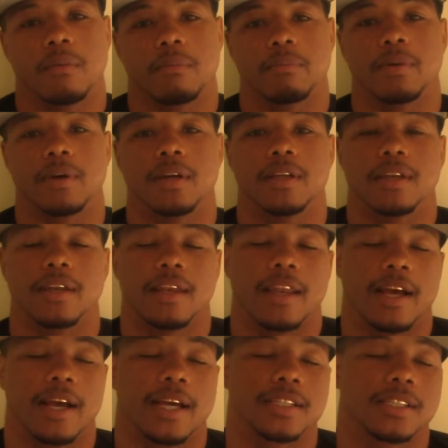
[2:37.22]
But
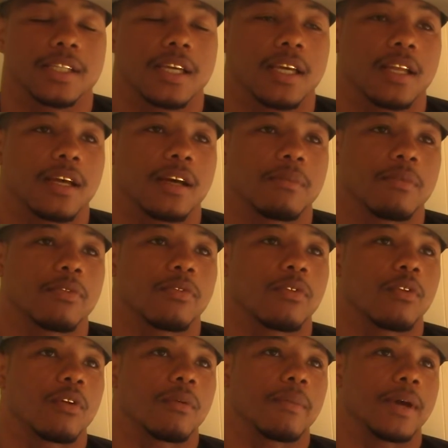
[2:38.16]
like I said um,
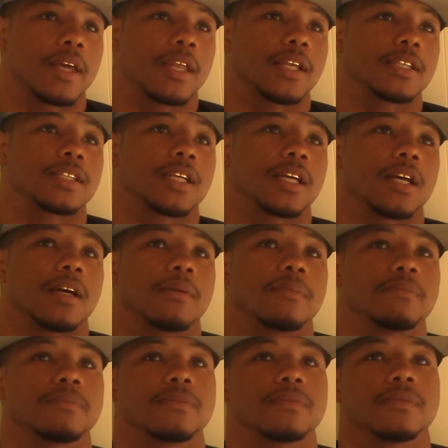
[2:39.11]
before, man, it's,
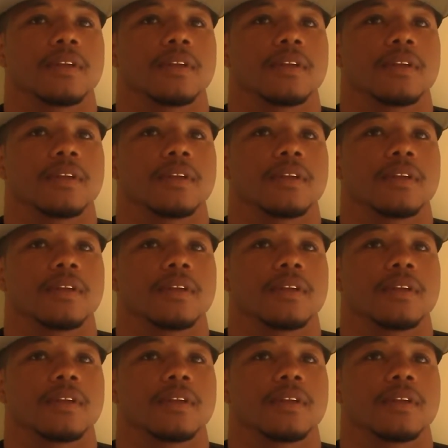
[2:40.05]
um,